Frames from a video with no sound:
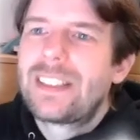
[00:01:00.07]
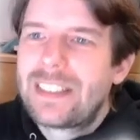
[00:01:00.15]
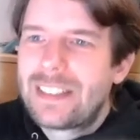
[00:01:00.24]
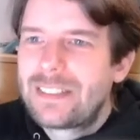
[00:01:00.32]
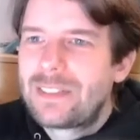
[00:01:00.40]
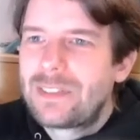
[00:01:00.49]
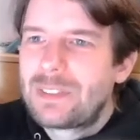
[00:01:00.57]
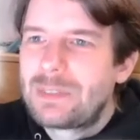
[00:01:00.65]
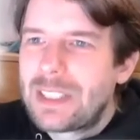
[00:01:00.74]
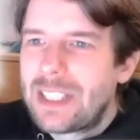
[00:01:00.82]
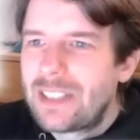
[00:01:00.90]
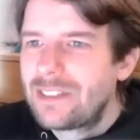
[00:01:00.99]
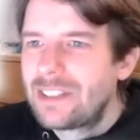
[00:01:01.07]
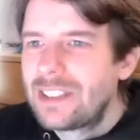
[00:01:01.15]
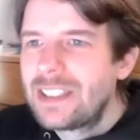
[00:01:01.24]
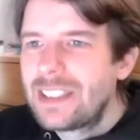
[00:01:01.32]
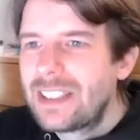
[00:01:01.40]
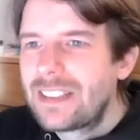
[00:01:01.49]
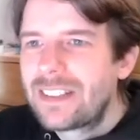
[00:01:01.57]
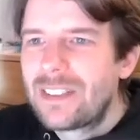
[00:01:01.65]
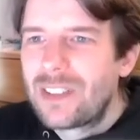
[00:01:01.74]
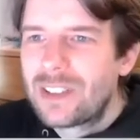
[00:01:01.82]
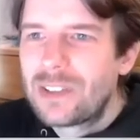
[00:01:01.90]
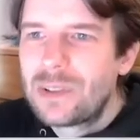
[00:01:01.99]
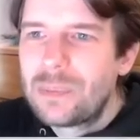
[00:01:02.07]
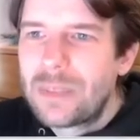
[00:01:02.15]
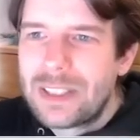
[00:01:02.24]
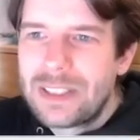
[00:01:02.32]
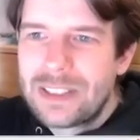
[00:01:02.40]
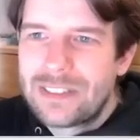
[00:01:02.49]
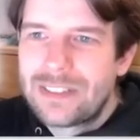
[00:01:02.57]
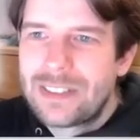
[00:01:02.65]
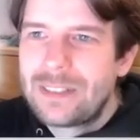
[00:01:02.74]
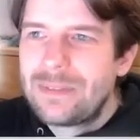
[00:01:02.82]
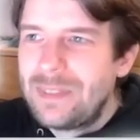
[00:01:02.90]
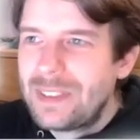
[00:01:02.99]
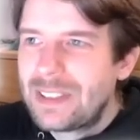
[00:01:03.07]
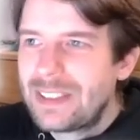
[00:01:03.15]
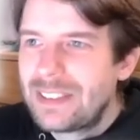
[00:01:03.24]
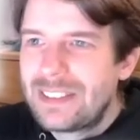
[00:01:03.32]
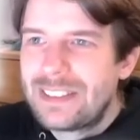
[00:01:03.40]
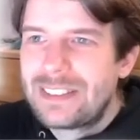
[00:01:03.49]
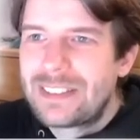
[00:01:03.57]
that we will be covering here, it's not too many of them uh,